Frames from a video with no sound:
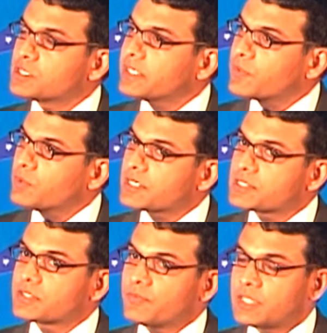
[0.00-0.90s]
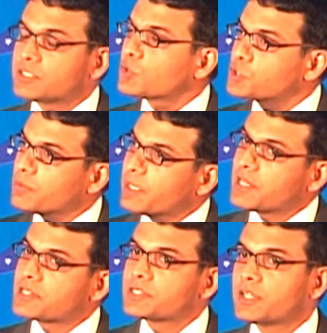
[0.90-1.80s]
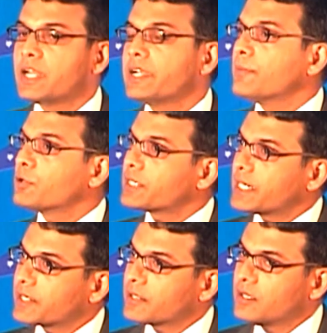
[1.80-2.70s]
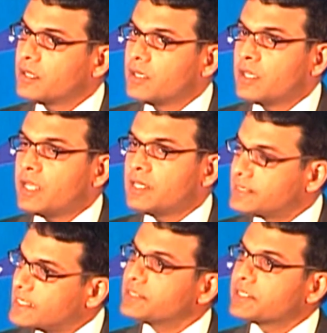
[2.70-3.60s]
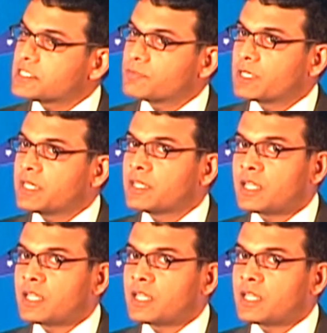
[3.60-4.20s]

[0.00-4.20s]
media is really democratic. In a sense, it is, but in